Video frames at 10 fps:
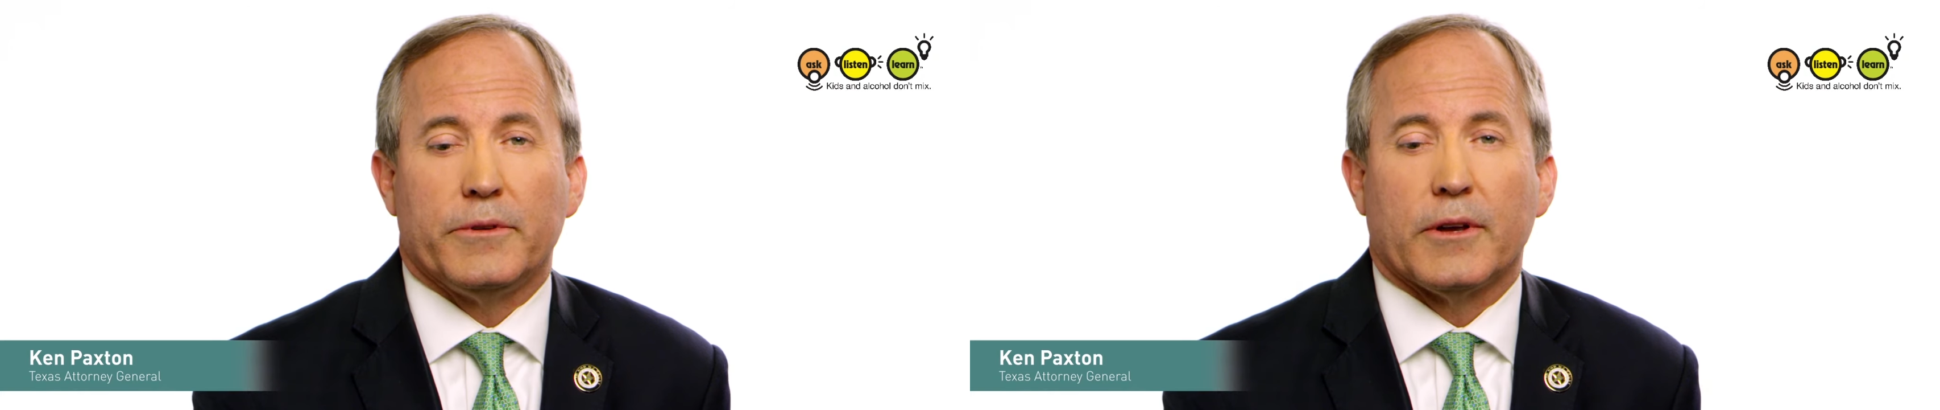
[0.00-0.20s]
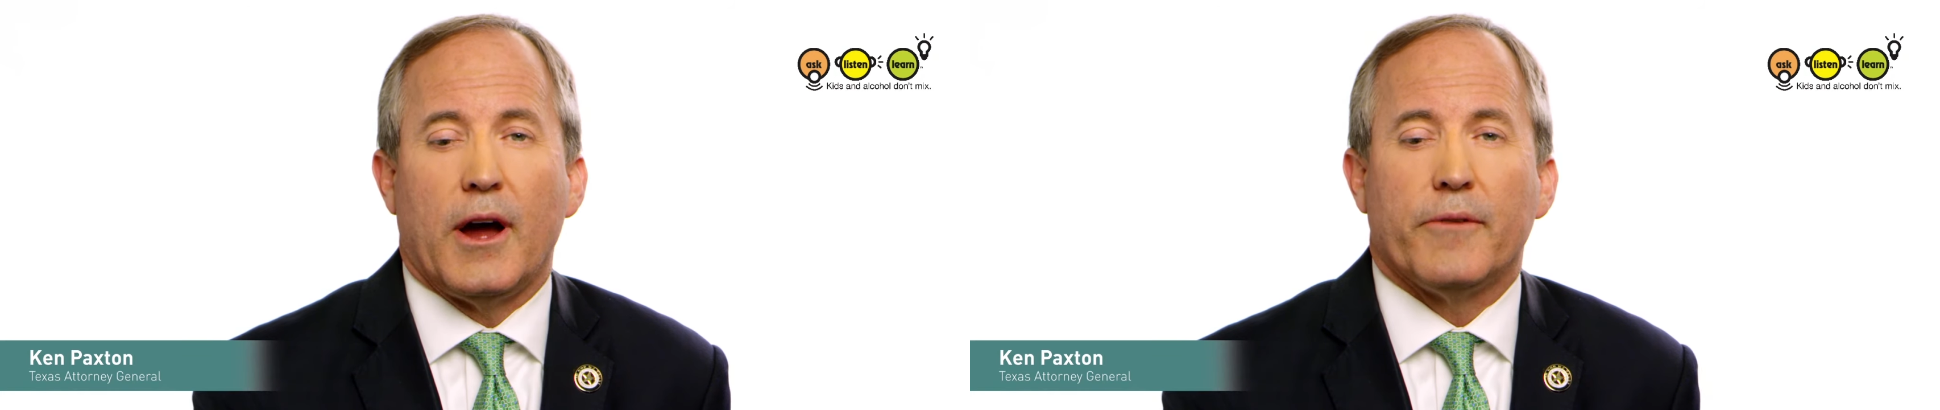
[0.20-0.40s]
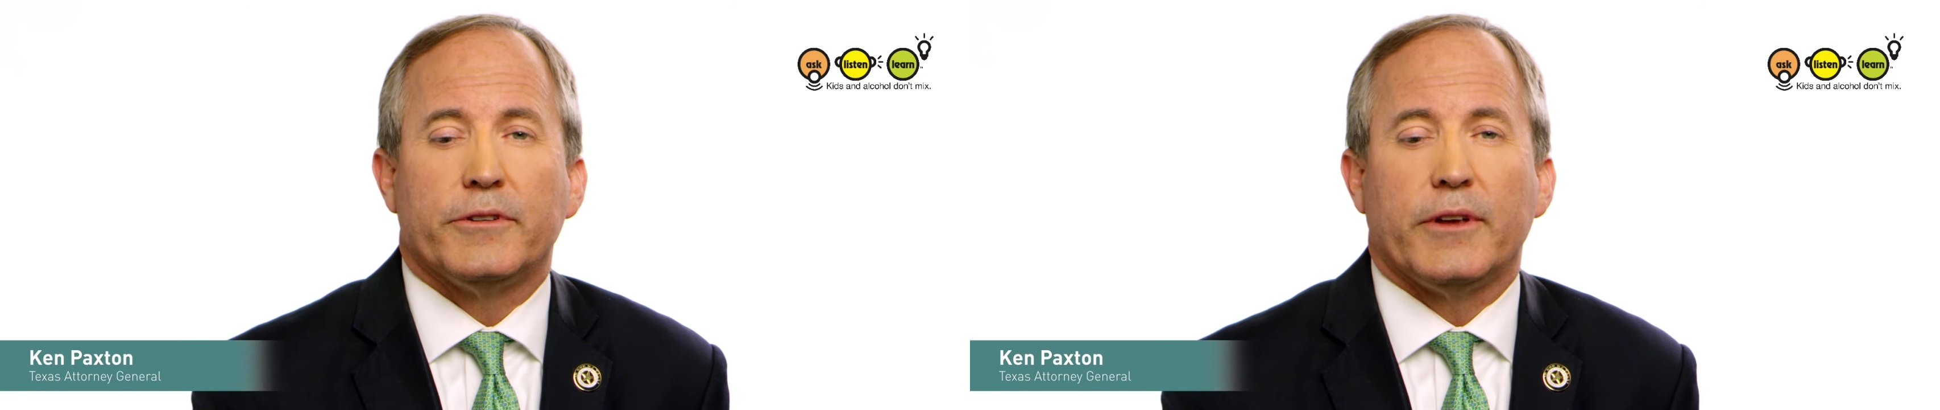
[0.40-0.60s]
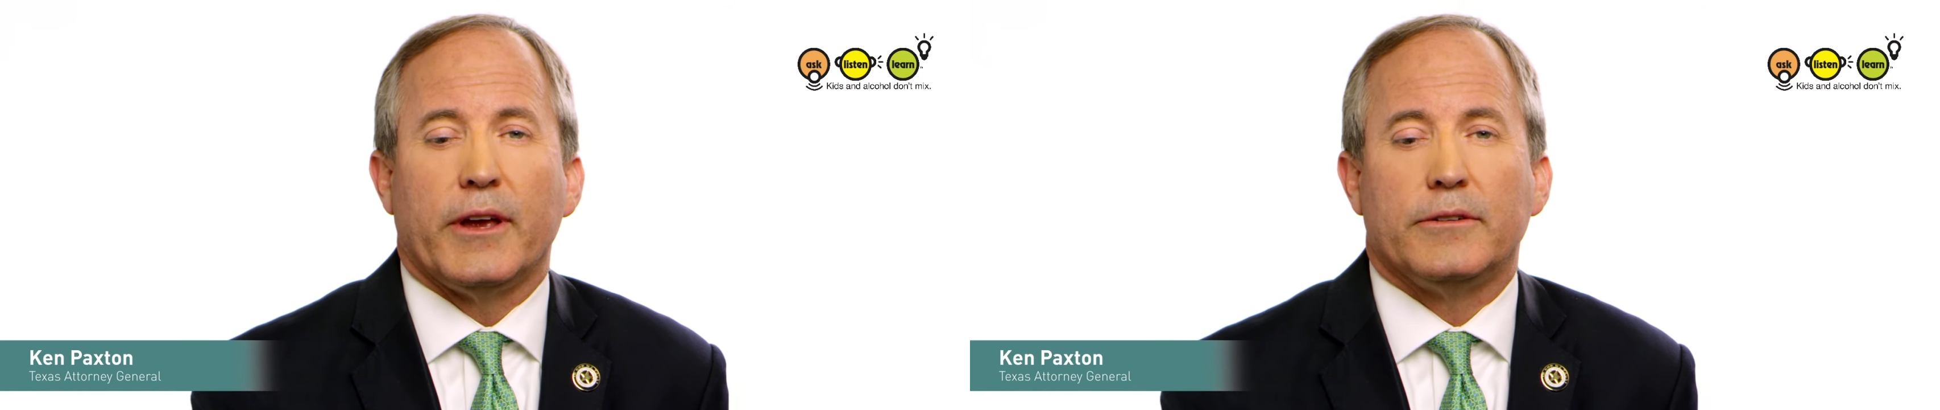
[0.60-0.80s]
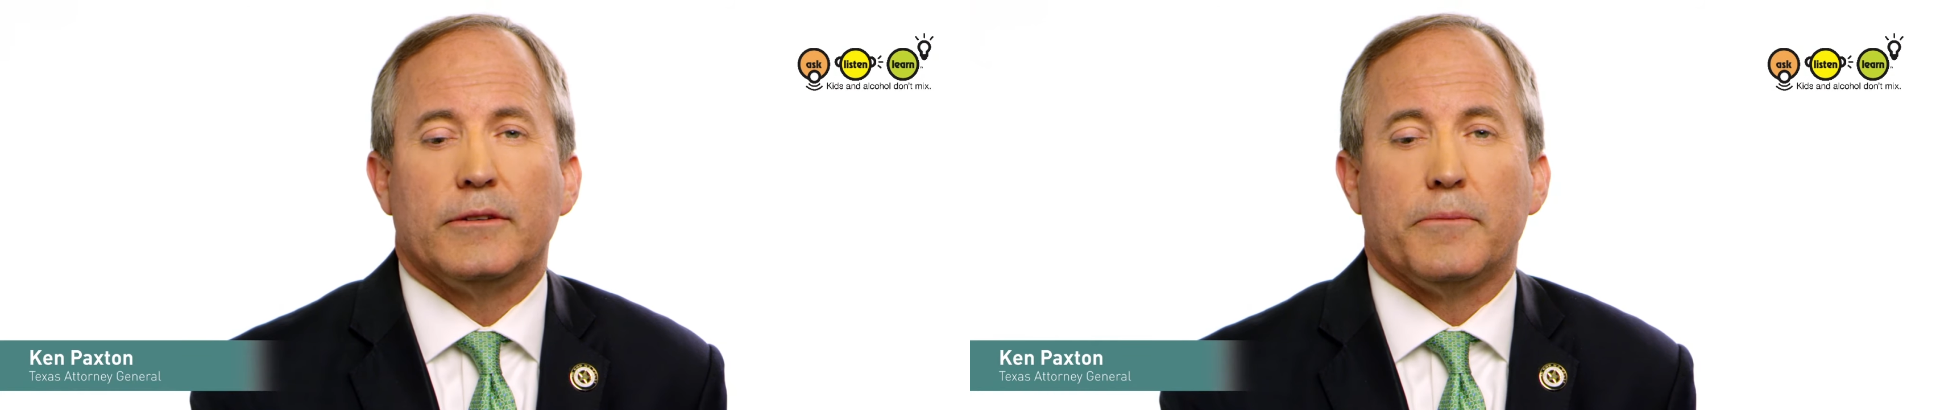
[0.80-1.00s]
to
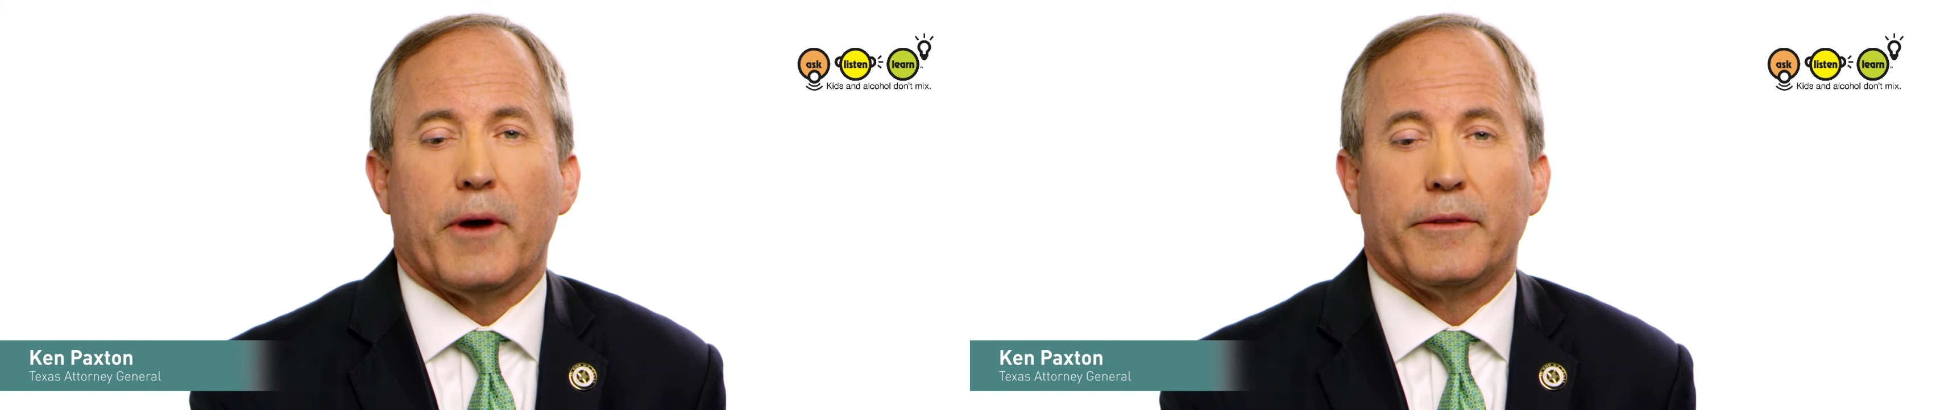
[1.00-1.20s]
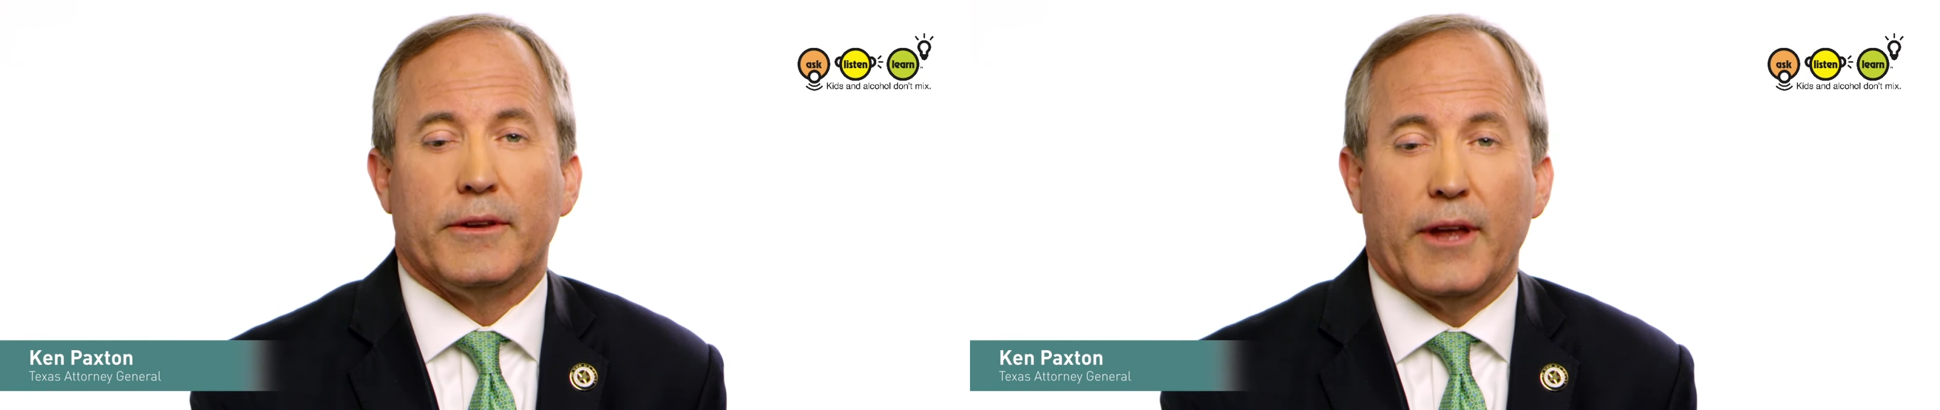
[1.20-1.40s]
conversations about the